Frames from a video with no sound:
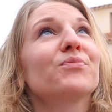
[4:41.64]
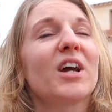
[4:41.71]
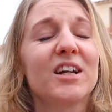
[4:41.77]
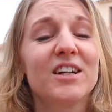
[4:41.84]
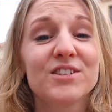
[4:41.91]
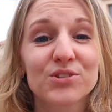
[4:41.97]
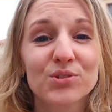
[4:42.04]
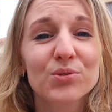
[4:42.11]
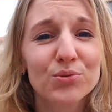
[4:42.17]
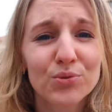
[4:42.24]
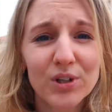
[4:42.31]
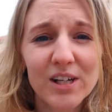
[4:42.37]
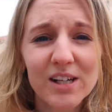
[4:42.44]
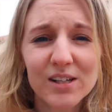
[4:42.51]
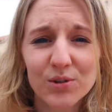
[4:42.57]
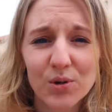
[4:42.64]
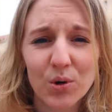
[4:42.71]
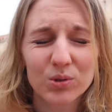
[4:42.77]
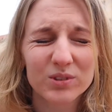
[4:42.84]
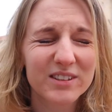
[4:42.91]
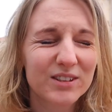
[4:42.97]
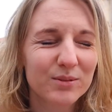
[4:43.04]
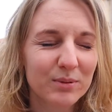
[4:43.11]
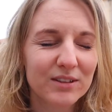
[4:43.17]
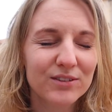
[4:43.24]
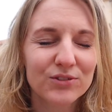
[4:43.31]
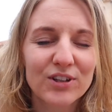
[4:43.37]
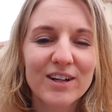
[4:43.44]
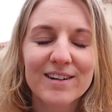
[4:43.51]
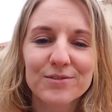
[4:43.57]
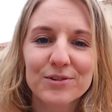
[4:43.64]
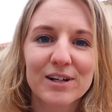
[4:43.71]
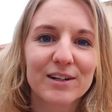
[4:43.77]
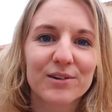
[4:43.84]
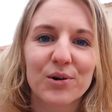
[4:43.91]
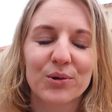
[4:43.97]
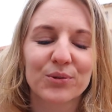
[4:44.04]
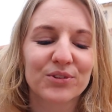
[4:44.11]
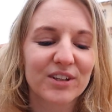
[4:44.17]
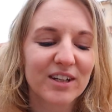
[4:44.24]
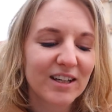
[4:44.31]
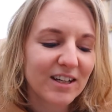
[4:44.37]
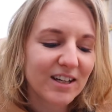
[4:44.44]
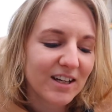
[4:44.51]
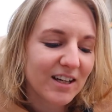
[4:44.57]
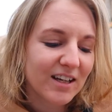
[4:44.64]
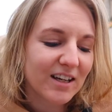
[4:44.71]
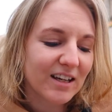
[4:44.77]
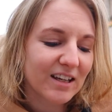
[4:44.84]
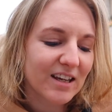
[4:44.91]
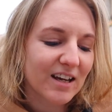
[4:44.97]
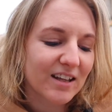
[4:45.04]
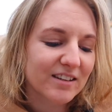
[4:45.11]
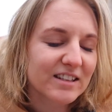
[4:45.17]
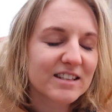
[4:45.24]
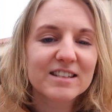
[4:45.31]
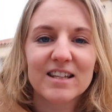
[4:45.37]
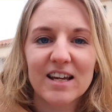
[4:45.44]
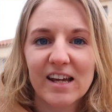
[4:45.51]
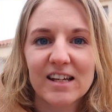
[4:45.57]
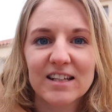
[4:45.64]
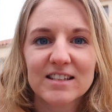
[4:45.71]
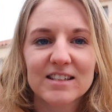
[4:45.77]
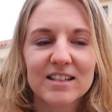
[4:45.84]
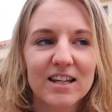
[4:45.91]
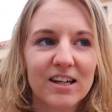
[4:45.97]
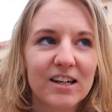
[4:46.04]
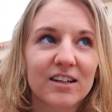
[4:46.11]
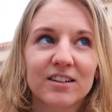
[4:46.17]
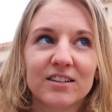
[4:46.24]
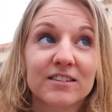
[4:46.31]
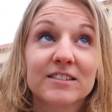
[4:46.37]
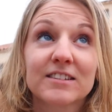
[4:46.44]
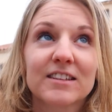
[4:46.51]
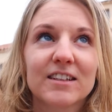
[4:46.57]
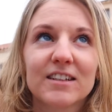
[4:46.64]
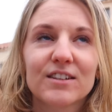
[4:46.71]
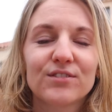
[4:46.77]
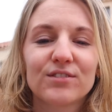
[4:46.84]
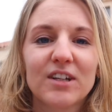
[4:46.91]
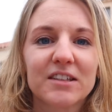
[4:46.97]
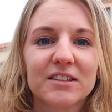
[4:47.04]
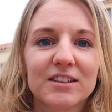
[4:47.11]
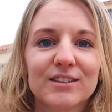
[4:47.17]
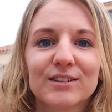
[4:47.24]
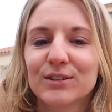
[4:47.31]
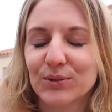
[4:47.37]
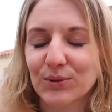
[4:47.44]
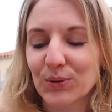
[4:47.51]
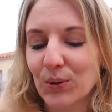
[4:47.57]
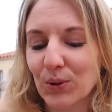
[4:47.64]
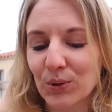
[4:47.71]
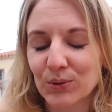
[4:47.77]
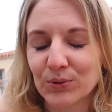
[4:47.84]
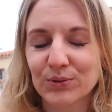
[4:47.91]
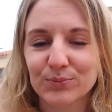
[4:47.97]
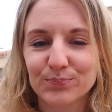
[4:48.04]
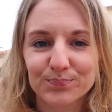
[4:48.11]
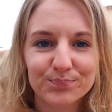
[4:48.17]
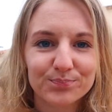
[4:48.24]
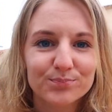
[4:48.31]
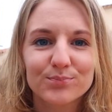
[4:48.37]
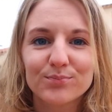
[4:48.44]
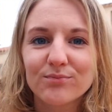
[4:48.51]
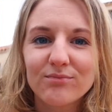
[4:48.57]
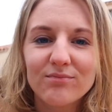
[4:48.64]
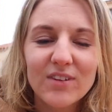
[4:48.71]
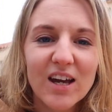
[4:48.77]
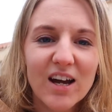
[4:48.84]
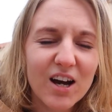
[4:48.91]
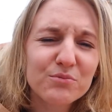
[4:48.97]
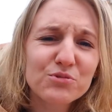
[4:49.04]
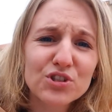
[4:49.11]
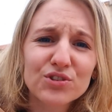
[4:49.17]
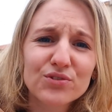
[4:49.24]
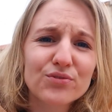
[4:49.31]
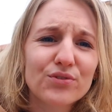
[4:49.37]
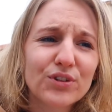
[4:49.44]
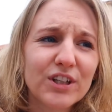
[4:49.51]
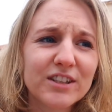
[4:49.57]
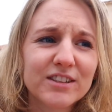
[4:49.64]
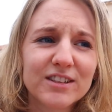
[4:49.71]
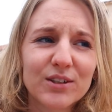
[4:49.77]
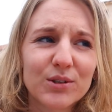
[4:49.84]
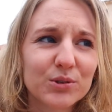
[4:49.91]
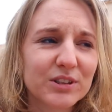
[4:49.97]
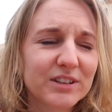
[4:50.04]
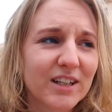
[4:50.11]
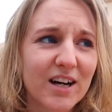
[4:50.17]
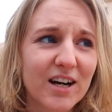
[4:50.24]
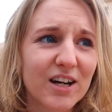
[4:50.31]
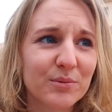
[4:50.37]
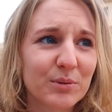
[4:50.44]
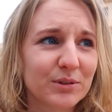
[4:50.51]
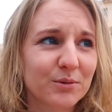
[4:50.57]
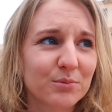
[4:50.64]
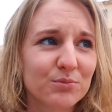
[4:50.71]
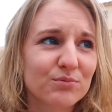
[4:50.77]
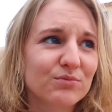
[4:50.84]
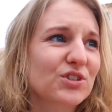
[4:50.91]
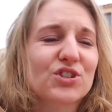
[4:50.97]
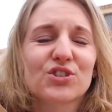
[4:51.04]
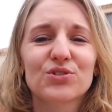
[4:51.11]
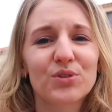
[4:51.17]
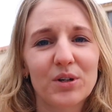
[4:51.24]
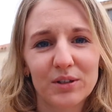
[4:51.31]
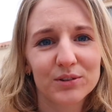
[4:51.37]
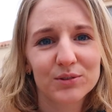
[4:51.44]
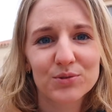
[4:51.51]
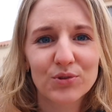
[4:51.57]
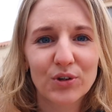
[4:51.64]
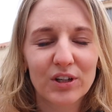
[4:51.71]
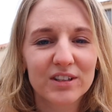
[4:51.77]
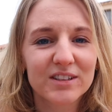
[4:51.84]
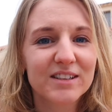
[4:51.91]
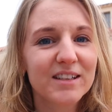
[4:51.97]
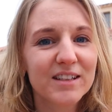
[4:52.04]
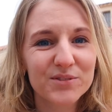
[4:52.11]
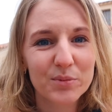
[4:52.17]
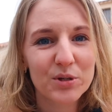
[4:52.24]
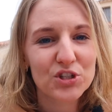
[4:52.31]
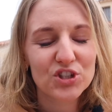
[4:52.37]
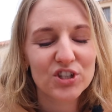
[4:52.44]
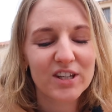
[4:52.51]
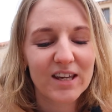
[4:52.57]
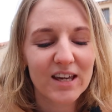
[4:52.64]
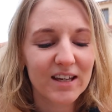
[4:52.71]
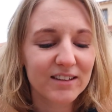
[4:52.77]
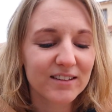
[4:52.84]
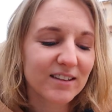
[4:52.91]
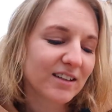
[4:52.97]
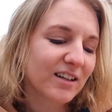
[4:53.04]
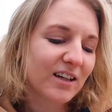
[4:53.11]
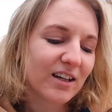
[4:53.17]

and it's really cold. It's been really, really cold again these days and the flat is so cold I'm just freezing all the time and I'm just trying to drink tea as much as I can